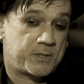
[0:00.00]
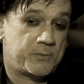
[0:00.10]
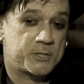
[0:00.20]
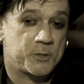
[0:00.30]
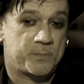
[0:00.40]

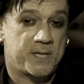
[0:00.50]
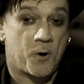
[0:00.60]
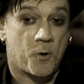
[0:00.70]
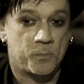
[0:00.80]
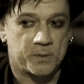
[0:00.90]
we should be
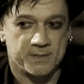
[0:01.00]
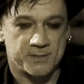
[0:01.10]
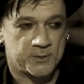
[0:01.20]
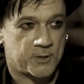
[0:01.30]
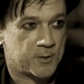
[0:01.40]
open
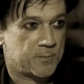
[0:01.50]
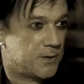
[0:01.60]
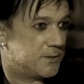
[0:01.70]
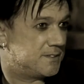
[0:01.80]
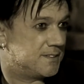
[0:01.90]
to talk
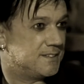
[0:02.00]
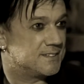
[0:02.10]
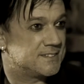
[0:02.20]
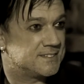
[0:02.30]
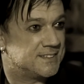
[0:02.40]
about it
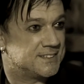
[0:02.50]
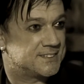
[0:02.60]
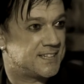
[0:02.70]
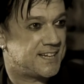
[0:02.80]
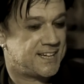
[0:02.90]
and
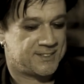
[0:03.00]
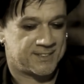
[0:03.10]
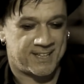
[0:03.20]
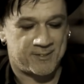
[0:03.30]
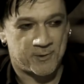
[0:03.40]
say,
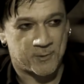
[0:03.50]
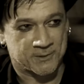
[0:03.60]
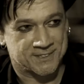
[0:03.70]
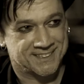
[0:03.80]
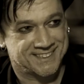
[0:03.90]
hey
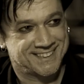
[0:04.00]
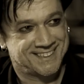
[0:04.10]
folks,